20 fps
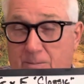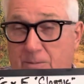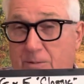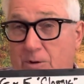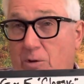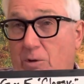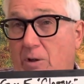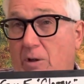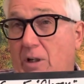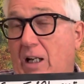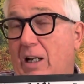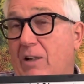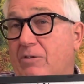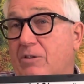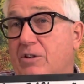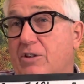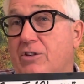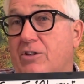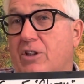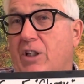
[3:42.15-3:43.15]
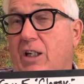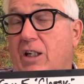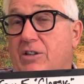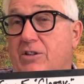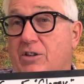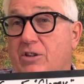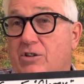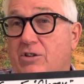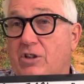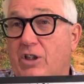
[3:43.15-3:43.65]
you would have to say
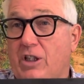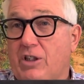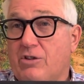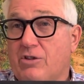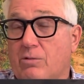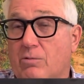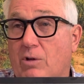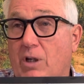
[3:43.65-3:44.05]
it's a change in